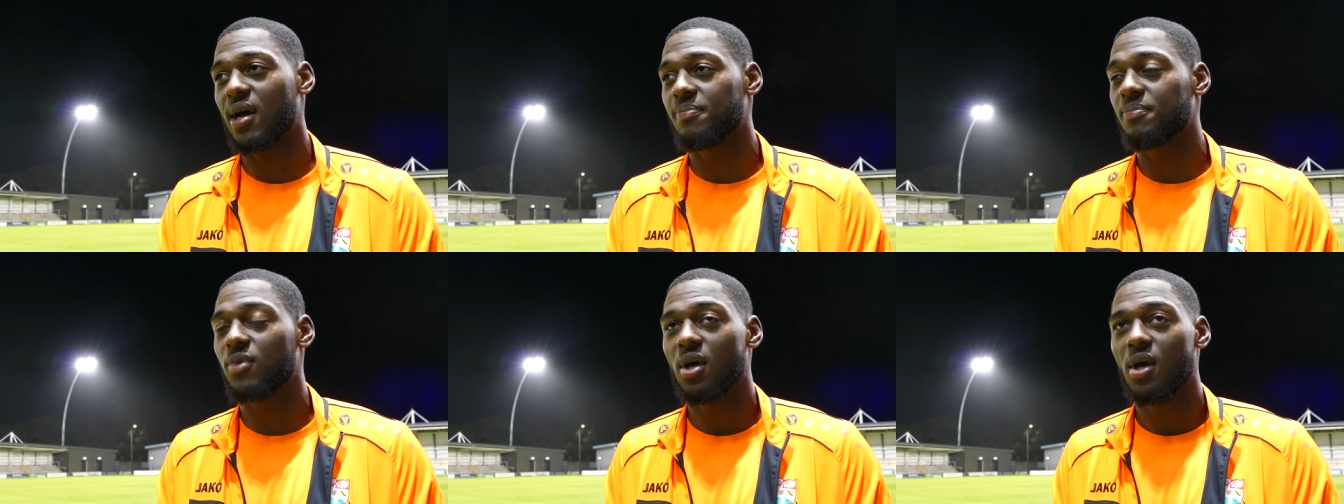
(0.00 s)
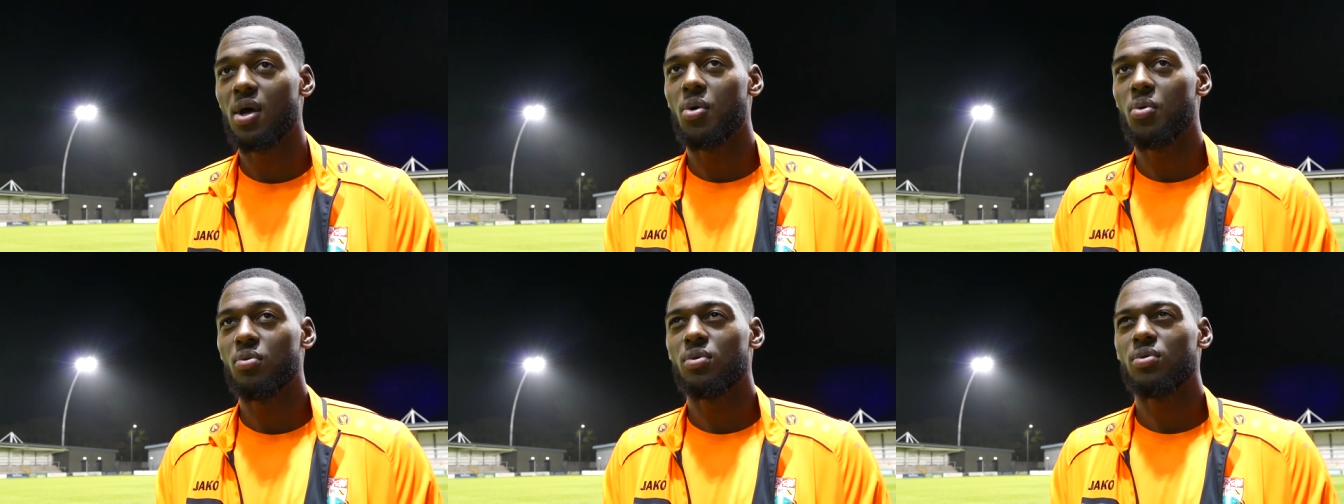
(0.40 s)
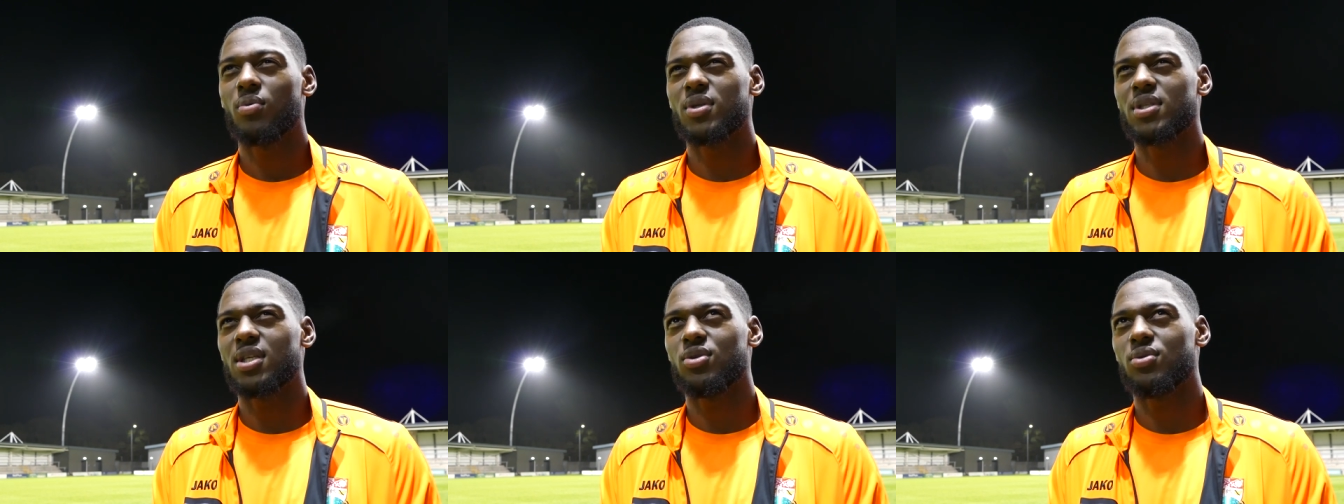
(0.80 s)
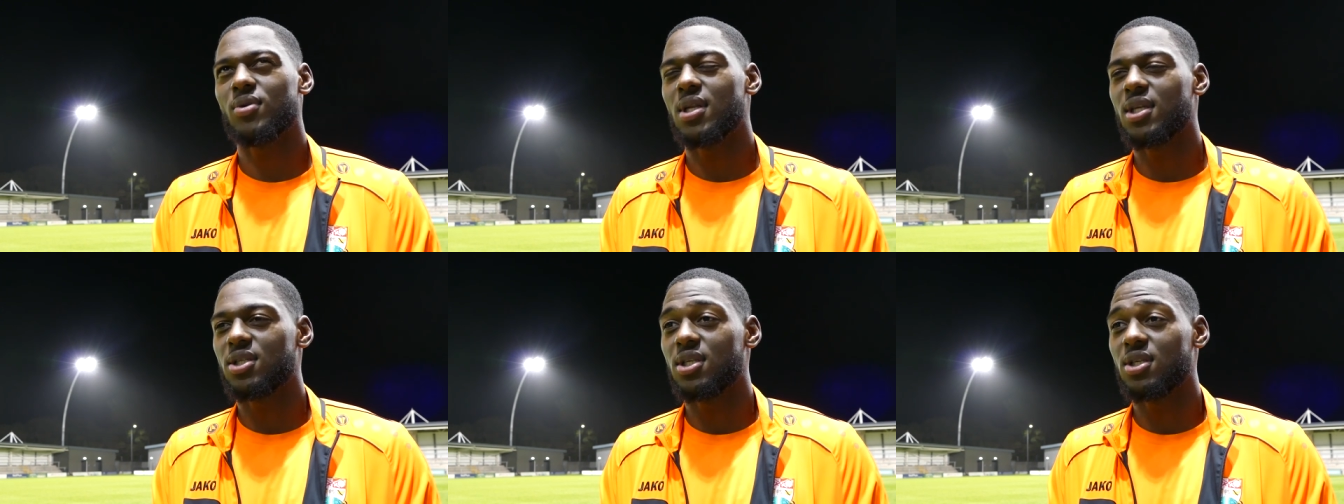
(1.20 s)
I'm, was it two
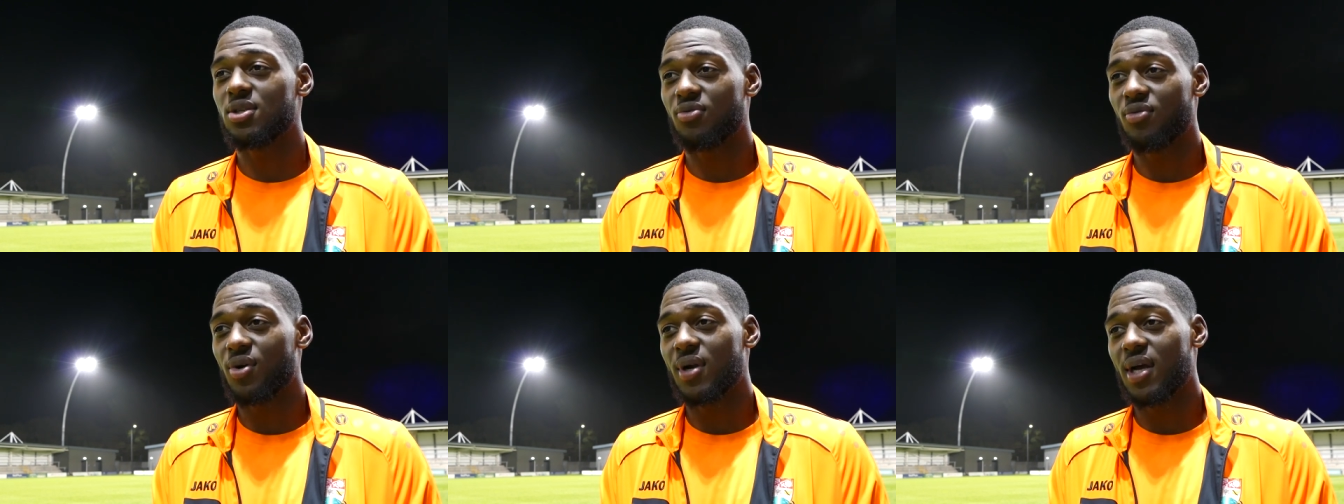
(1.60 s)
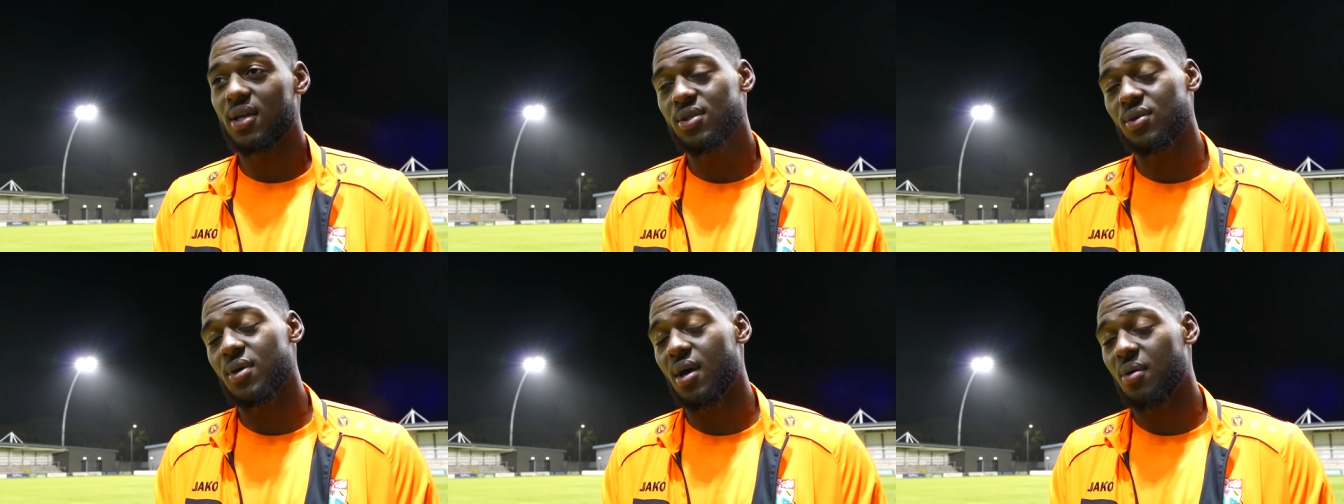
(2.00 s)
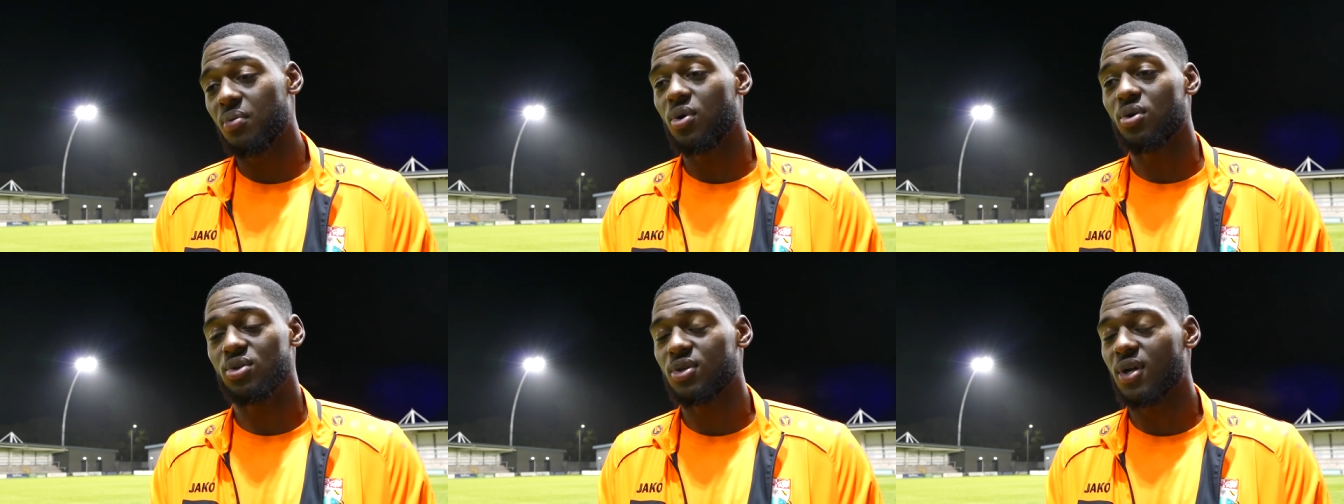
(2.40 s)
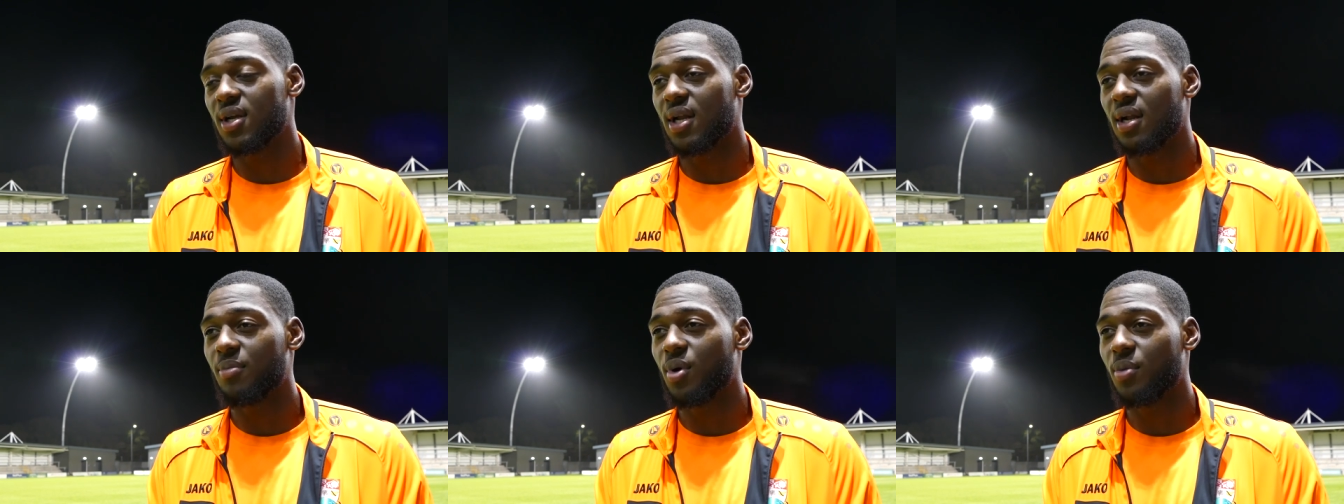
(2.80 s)
clean sheets in a row now? So yeah, we look solid
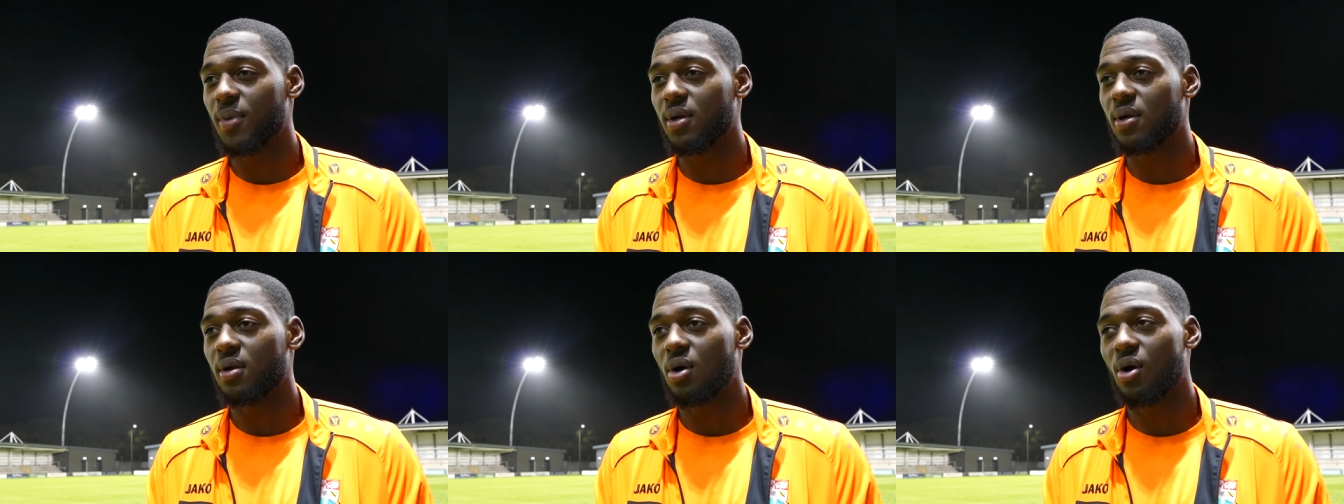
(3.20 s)
at the moment.